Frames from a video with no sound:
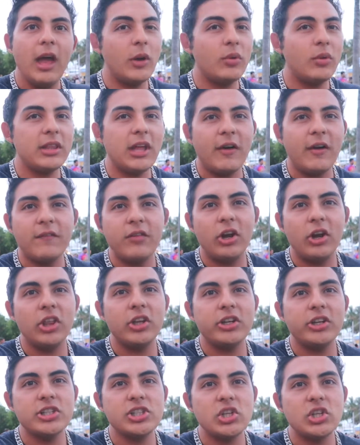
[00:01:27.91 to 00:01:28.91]
And without
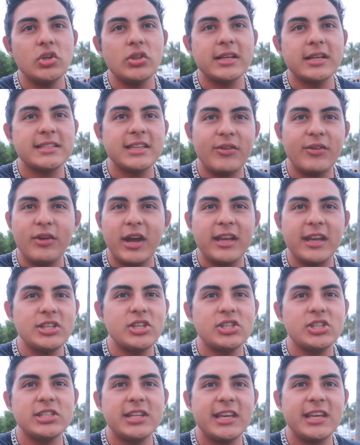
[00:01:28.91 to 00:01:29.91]
further ado, let's get right
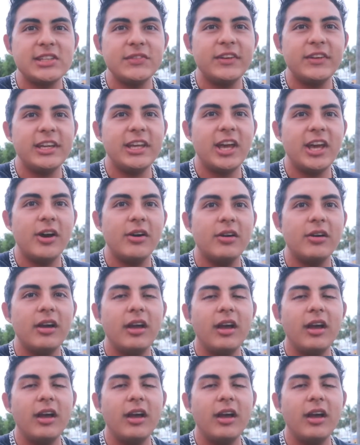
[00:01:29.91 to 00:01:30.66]
into today's video.